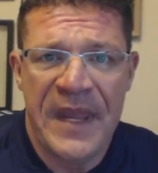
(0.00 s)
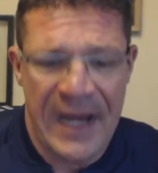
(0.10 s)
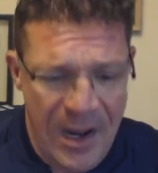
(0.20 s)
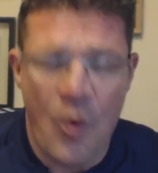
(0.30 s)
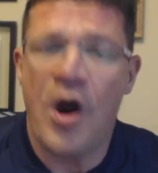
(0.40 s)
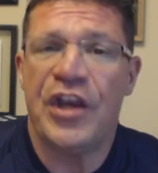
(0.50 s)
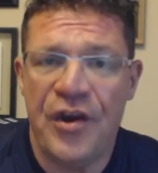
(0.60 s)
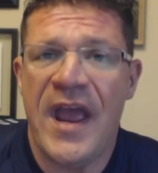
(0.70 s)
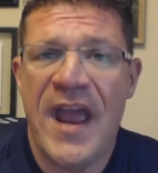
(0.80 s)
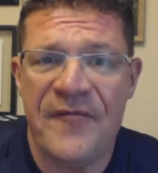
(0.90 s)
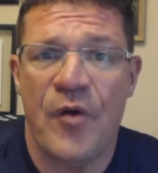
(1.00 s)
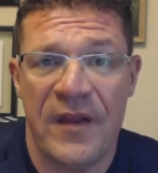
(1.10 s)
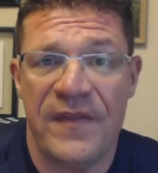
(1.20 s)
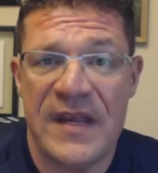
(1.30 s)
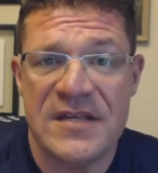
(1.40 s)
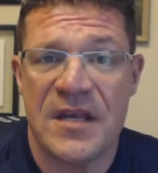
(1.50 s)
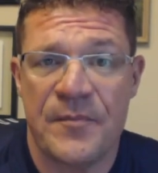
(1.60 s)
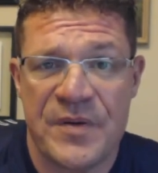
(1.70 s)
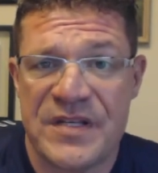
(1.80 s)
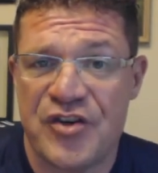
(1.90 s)
And I want you to have one of these
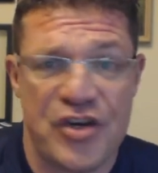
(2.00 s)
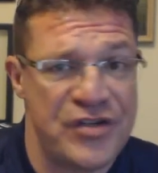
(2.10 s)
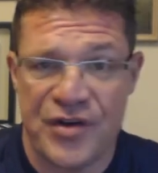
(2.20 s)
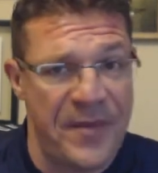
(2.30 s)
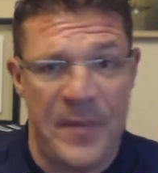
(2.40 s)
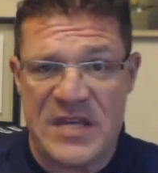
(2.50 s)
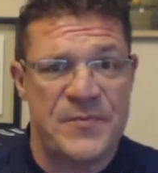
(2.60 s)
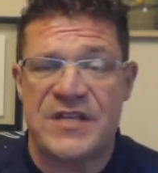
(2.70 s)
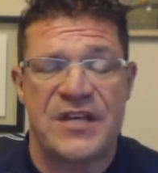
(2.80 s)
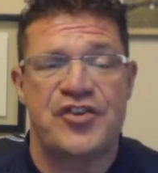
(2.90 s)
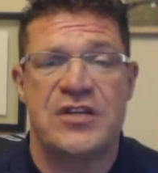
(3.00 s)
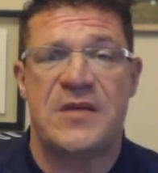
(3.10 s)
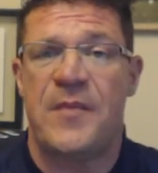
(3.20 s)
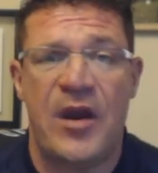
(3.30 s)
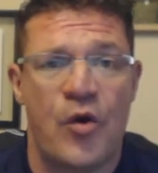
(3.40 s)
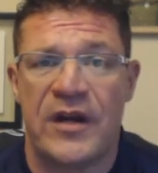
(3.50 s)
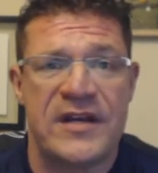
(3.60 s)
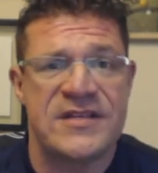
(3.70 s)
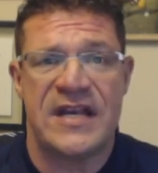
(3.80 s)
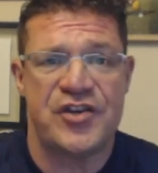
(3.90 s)
positions. They're the best positions in my
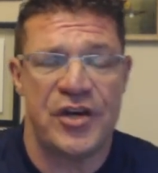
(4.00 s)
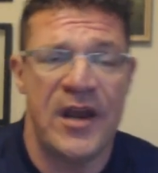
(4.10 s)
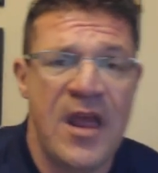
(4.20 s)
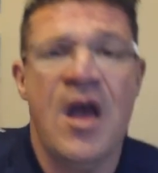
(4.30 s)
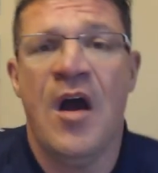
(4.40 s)
organization.